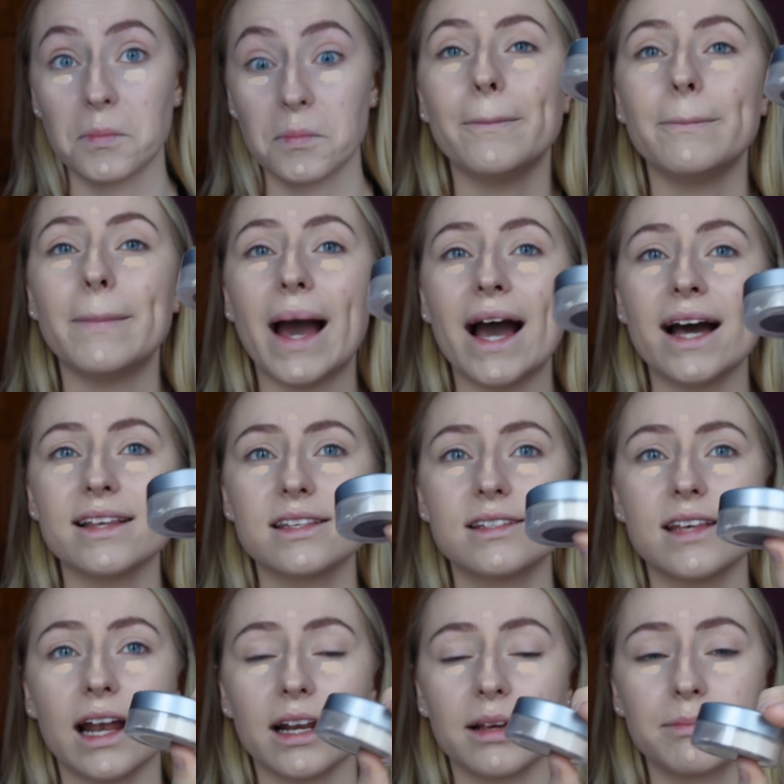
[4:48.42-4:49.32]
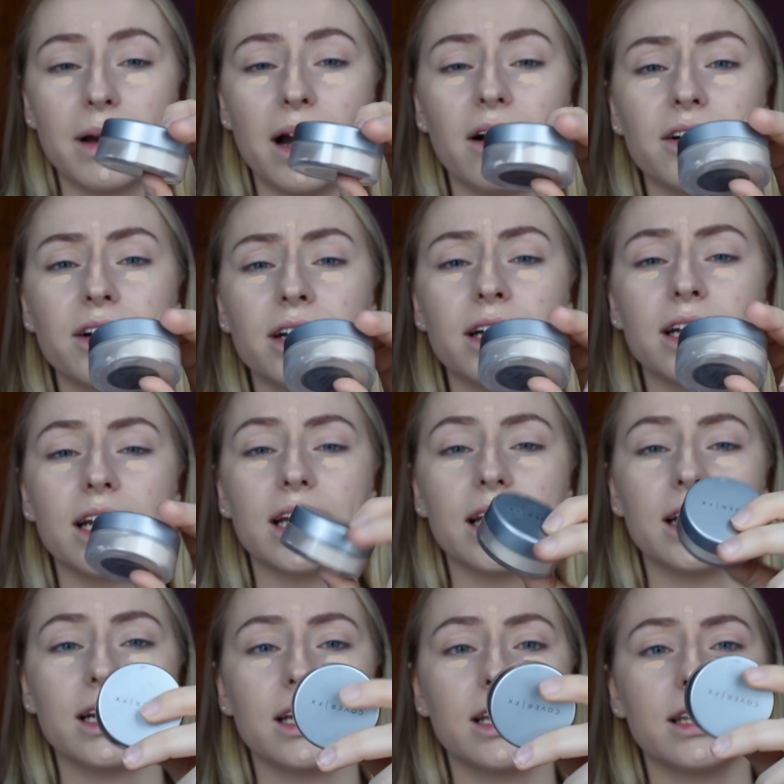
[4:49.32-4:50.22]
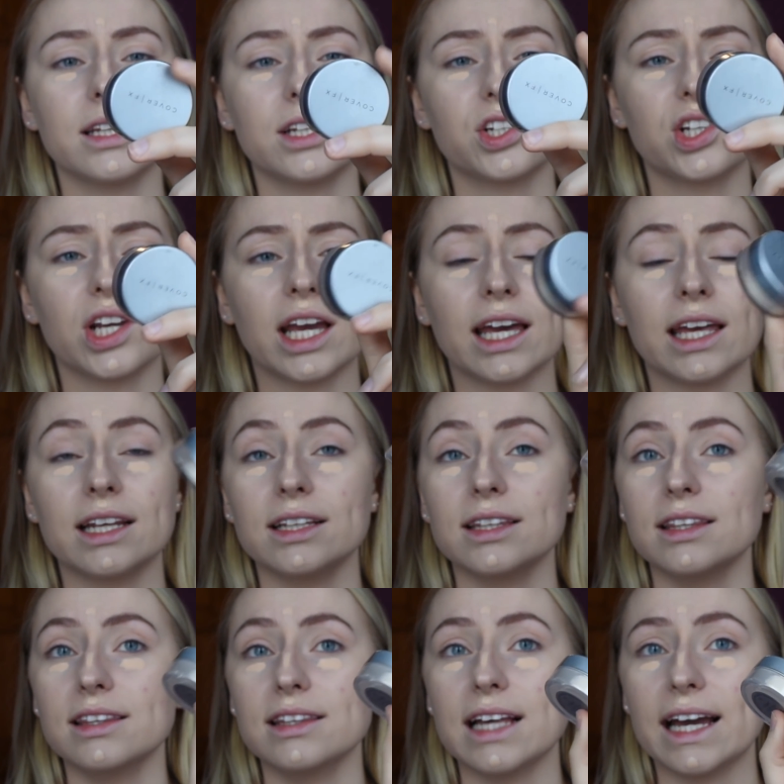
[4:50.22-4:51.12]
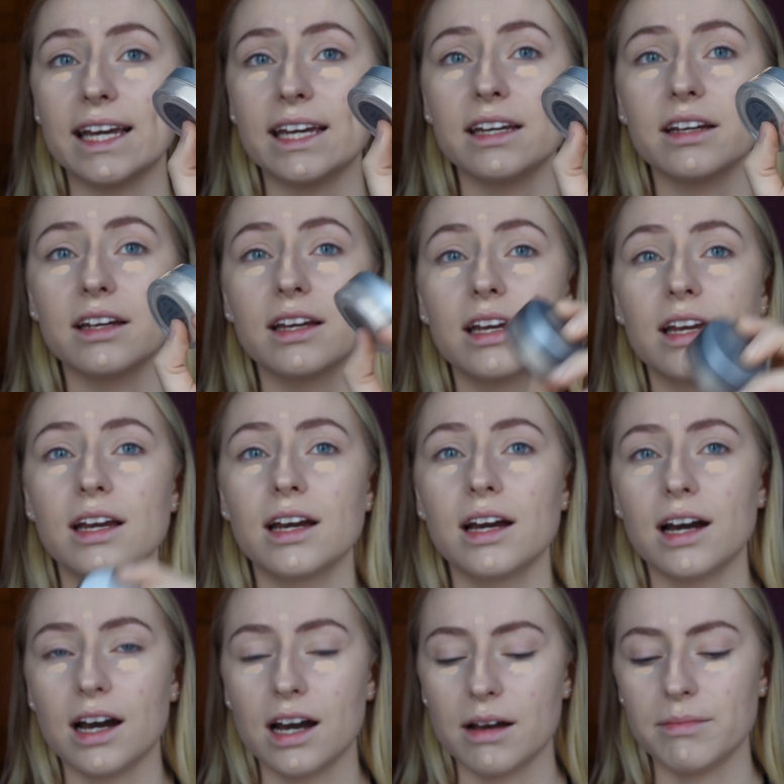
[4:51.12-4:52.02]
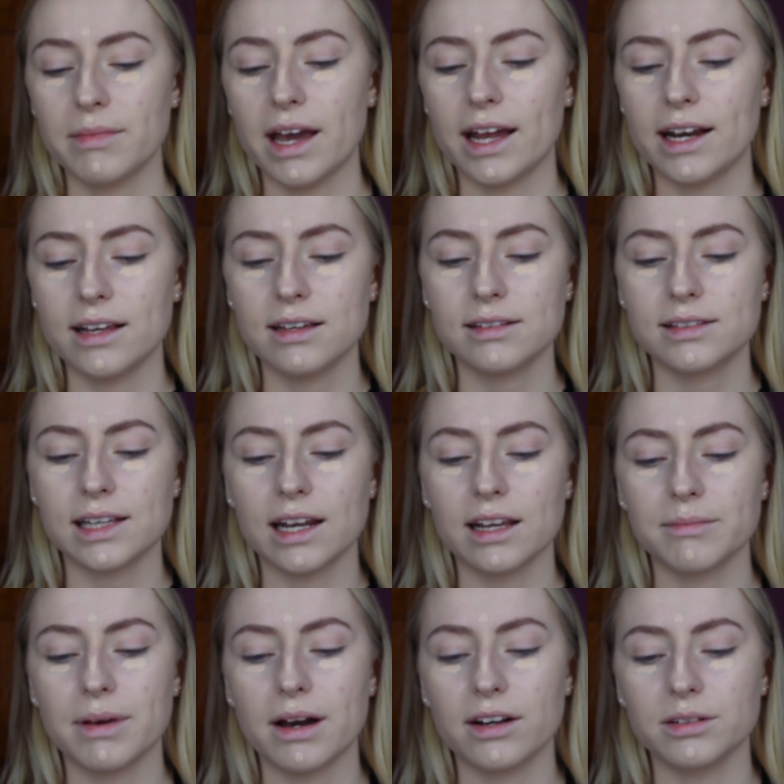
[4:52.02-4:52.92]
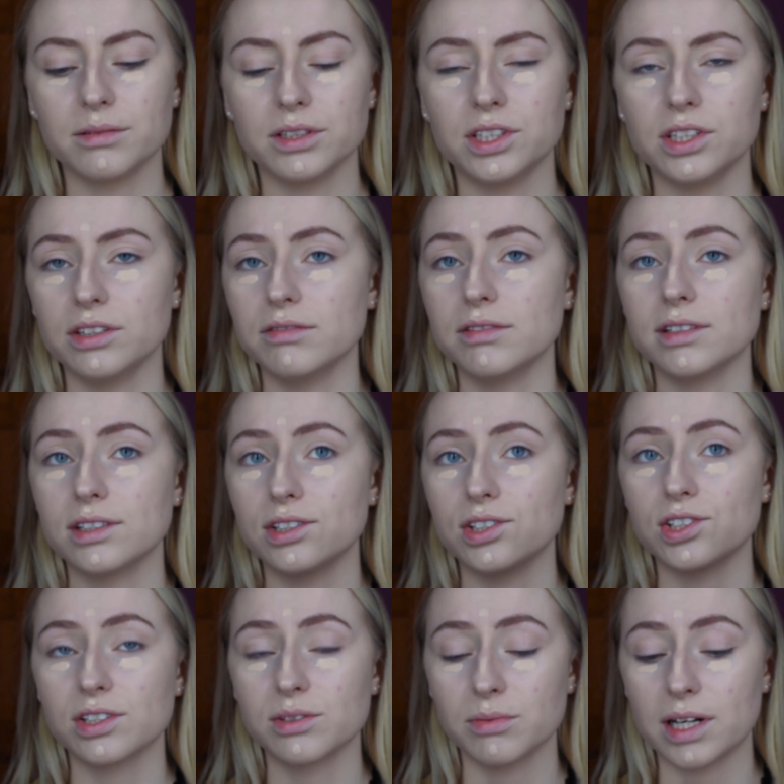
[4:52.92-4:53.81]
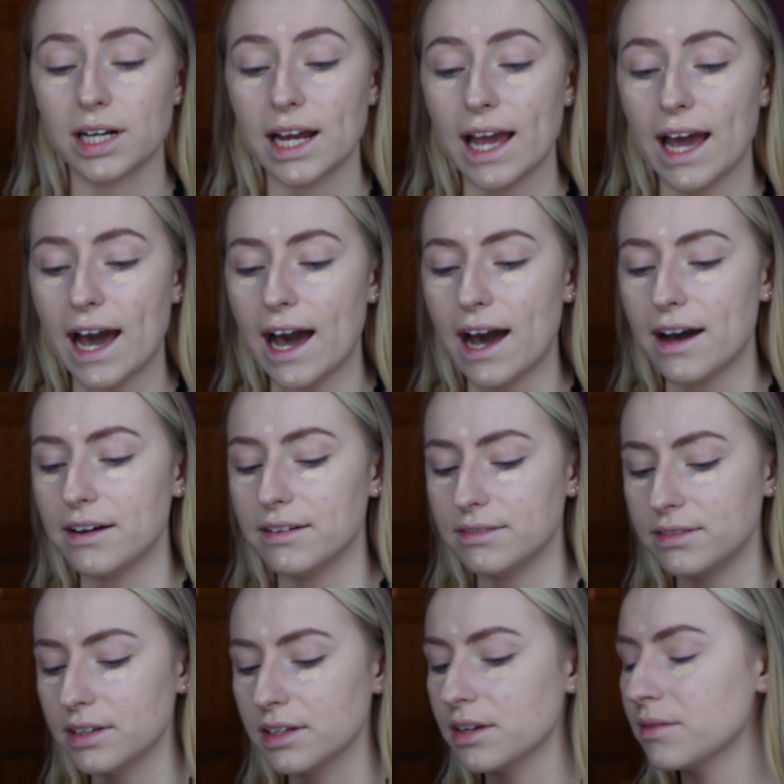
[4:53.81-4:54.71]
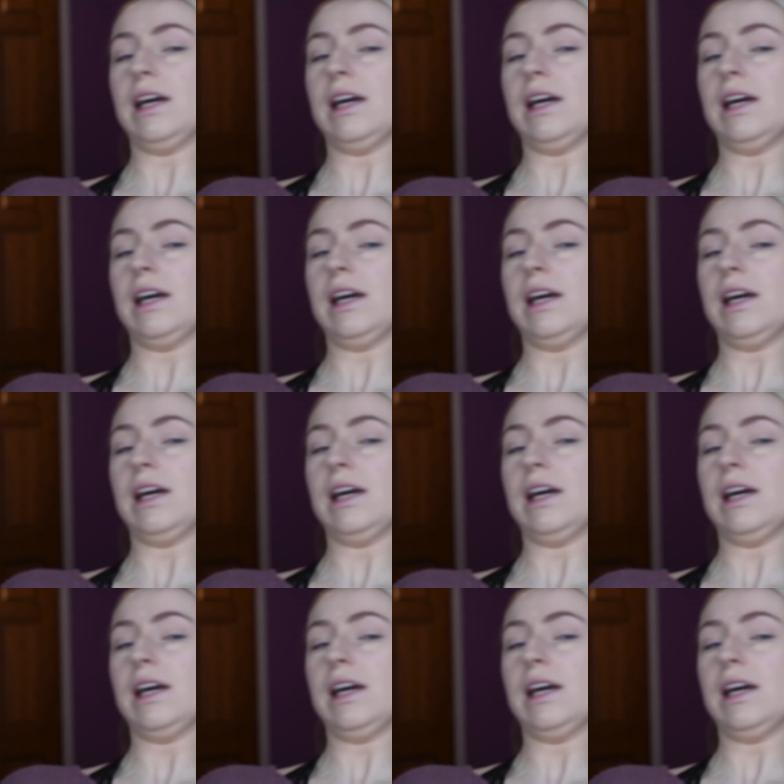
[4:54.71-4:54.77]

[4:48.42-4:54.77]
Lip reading: matte setting powder in the shade Light. Any setting powder will do. This is just what I have.